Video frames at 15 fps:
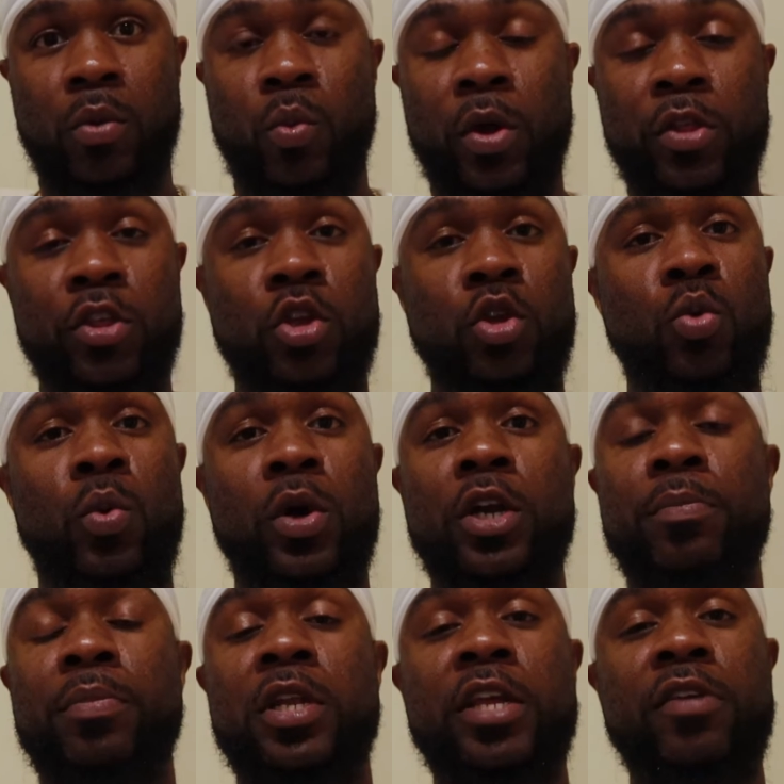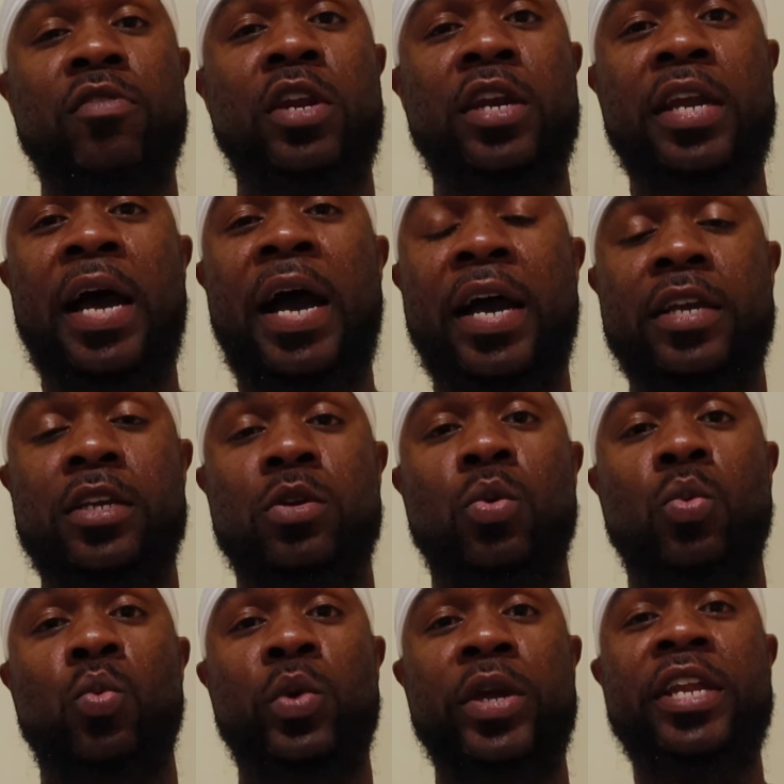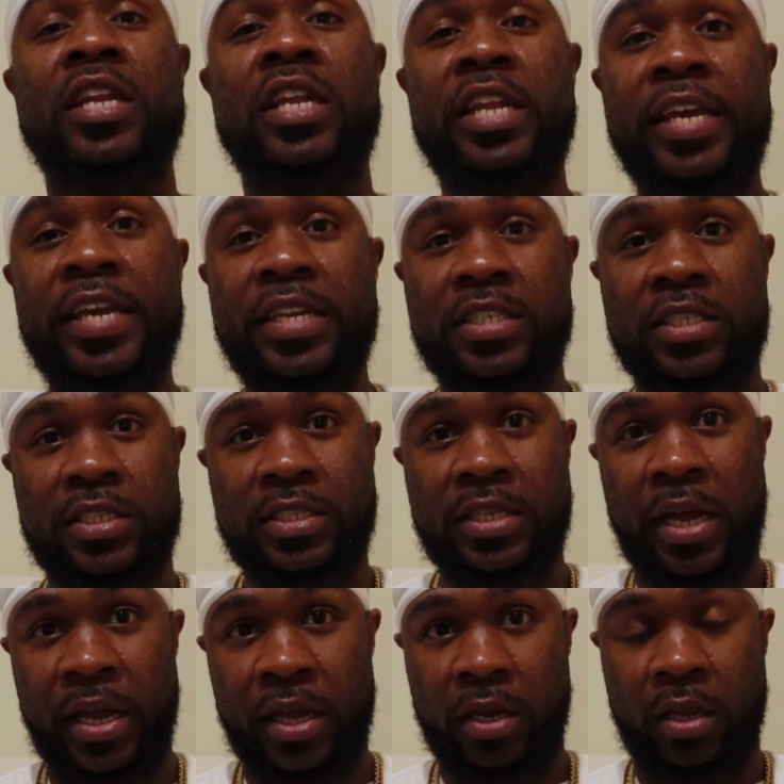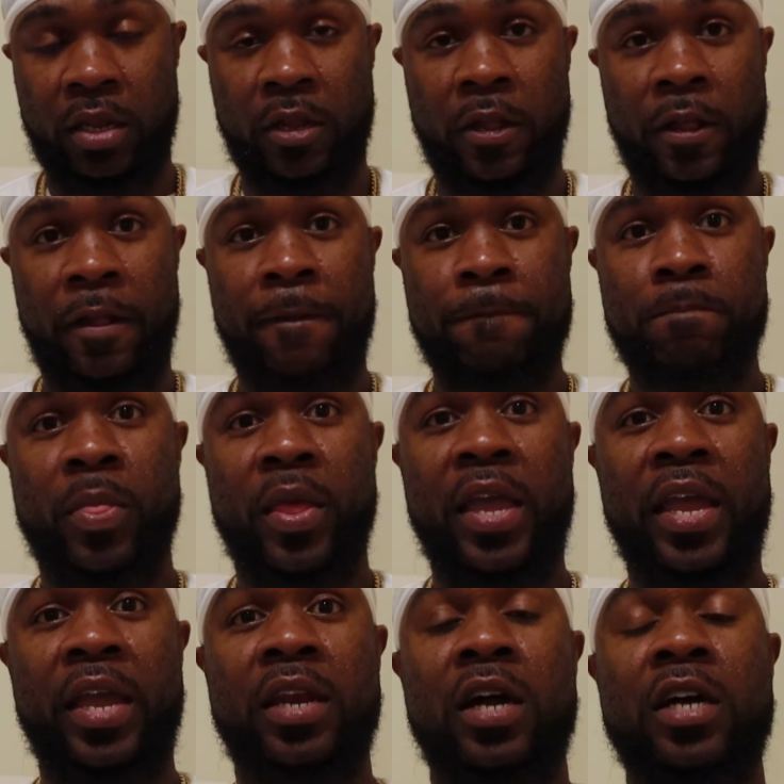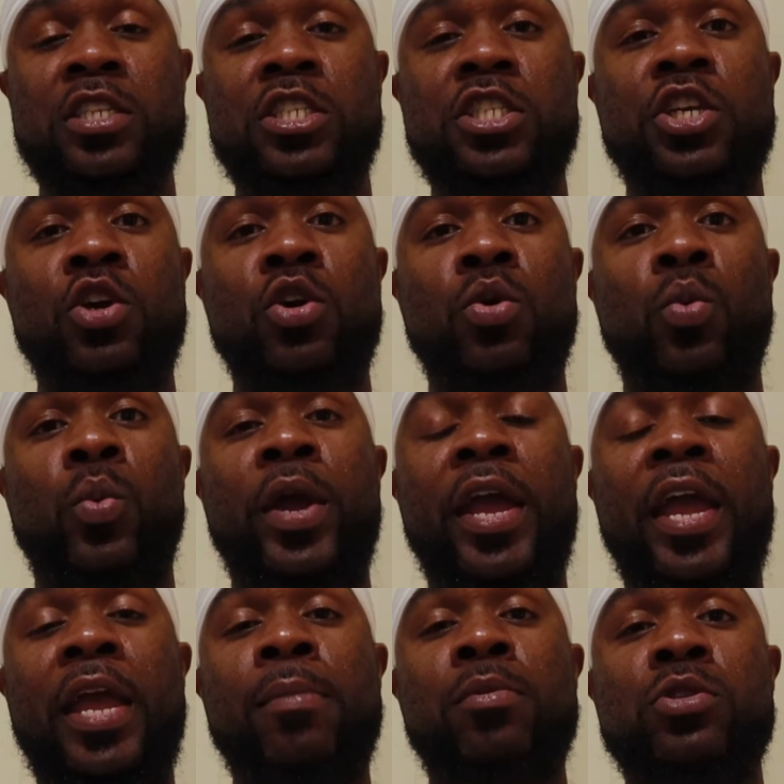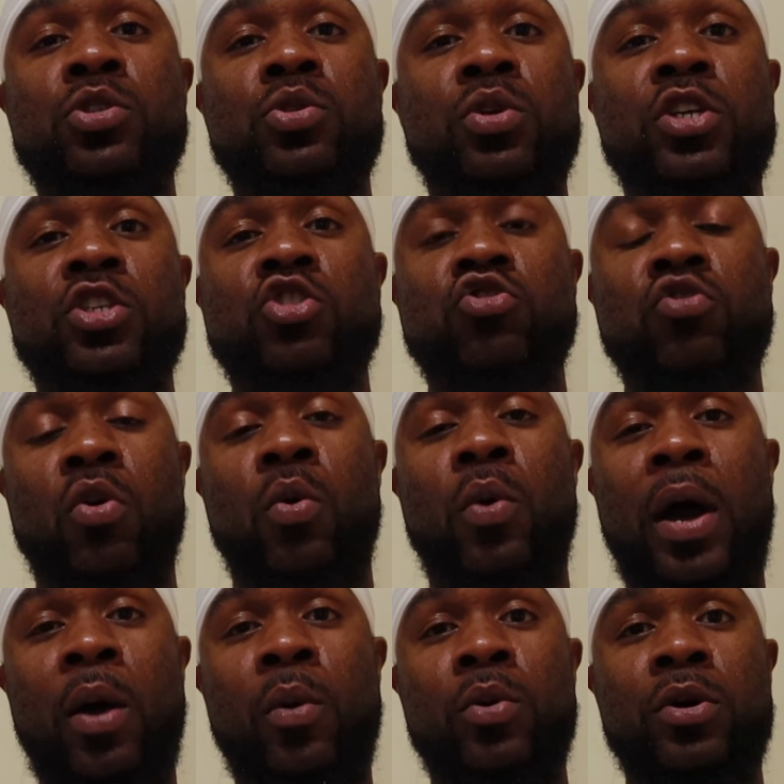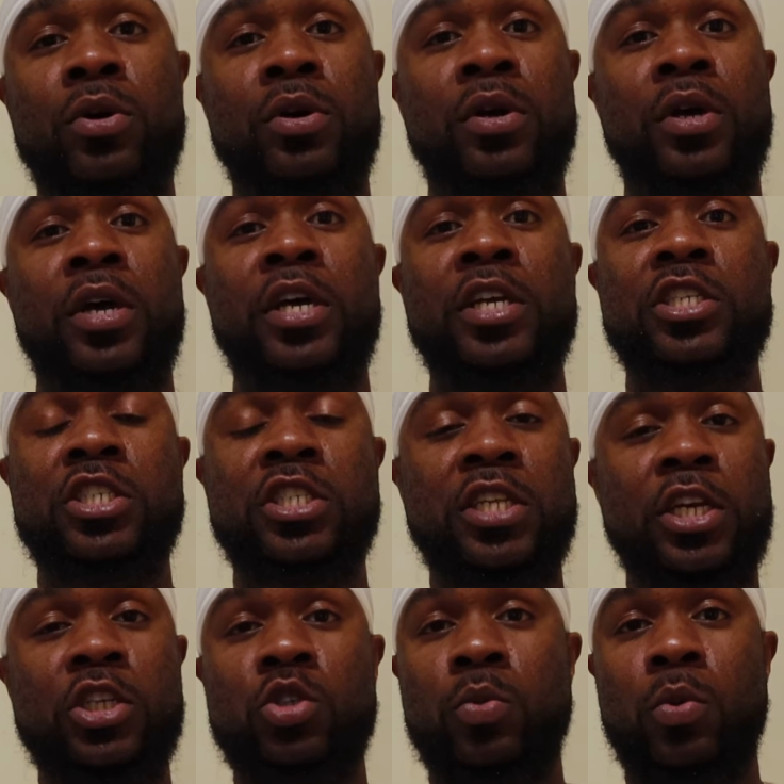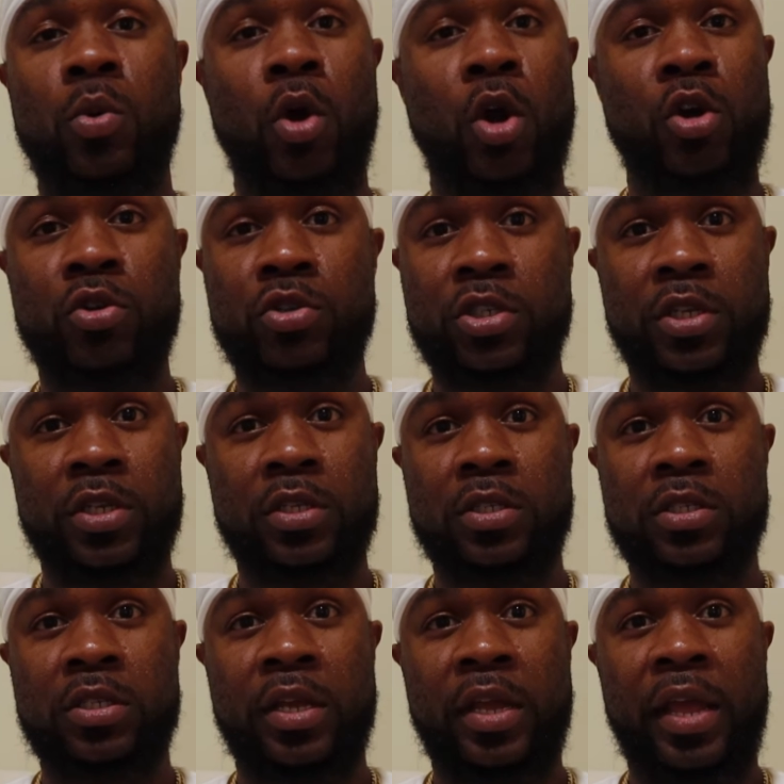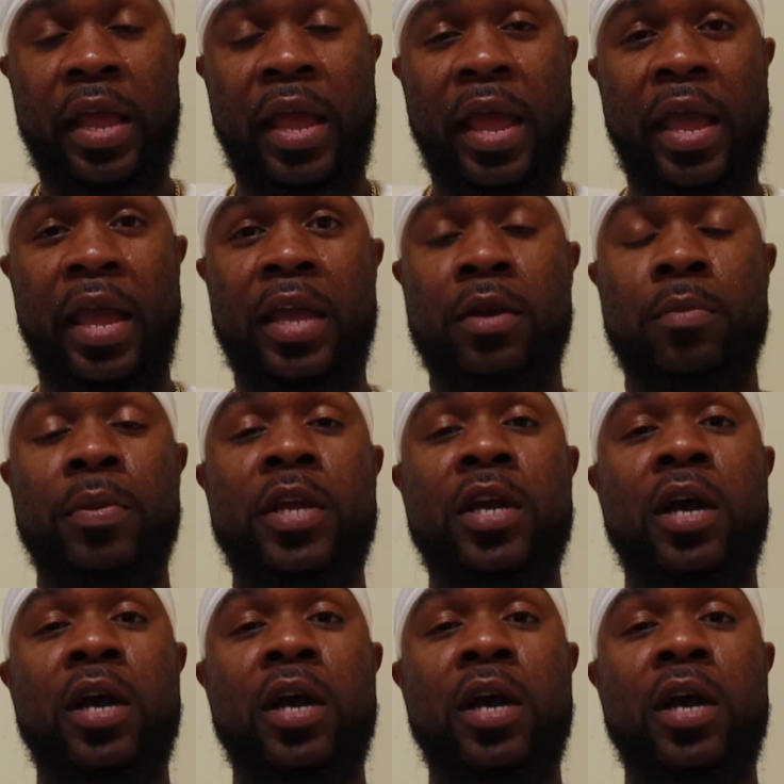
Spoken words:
Whether you want to believe it or not, we lead society. And until we're able to control our sexual urges and